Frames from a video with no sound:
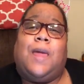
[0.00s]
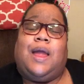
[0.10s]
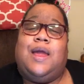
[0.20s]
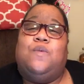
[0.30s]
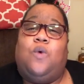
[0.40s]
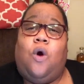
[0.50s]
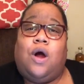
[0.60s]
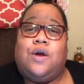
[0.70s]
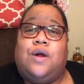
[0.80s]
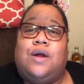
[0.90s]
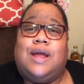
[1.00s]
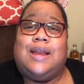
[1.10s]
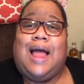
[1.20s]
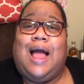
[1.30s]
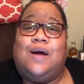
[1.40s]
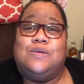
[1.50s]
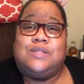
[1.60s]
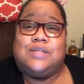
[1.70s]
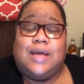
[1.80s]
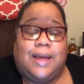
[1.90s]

and he walking her in the house